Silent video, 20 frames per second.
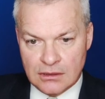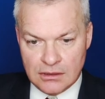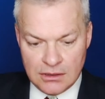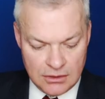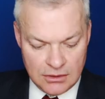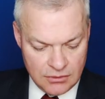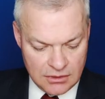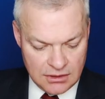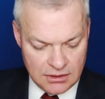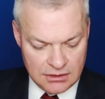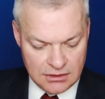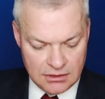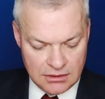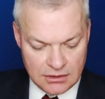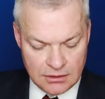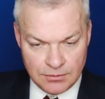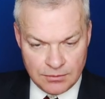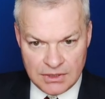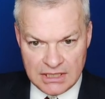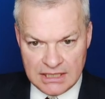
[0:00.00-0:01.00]
No, I think
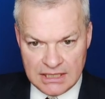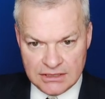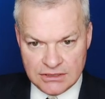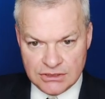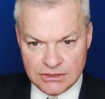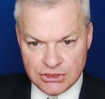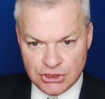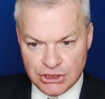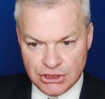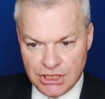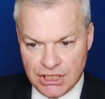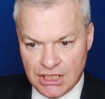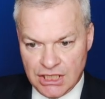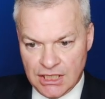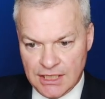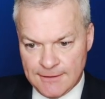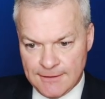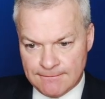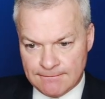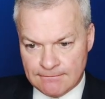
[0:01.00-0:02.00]
I'll play
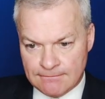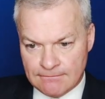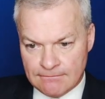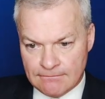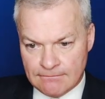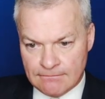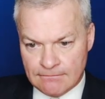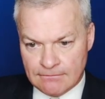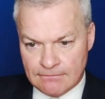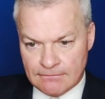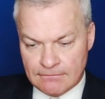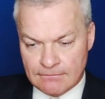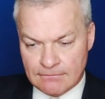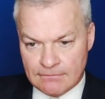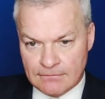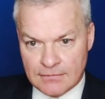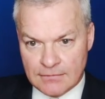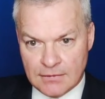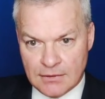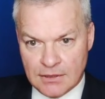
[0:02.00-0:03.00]
chi
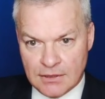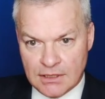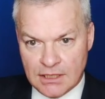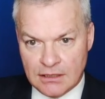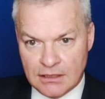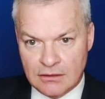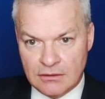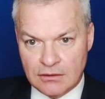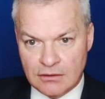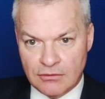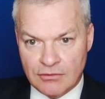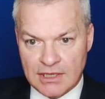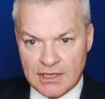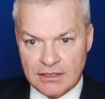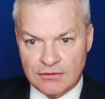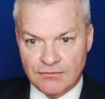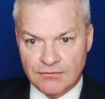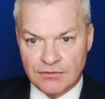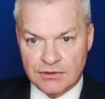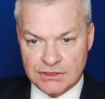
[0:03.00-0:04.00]
and then look
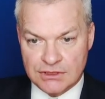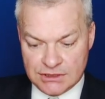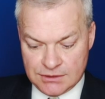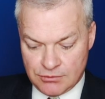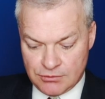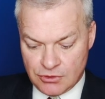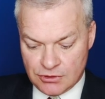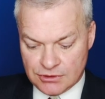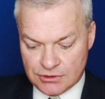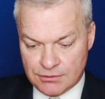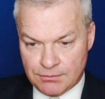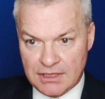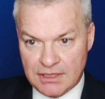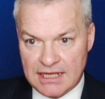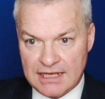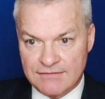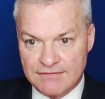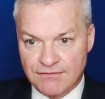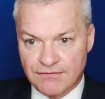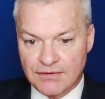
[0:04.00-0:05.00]
around for a spot to
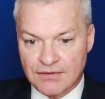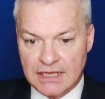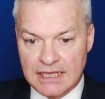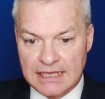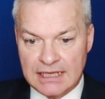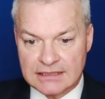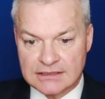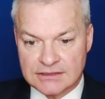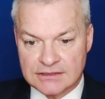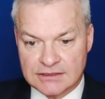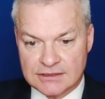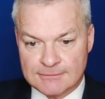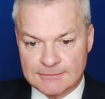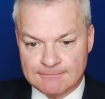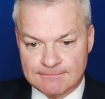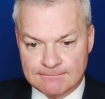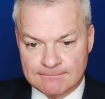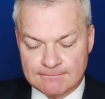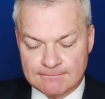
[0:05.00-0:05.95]
play flat.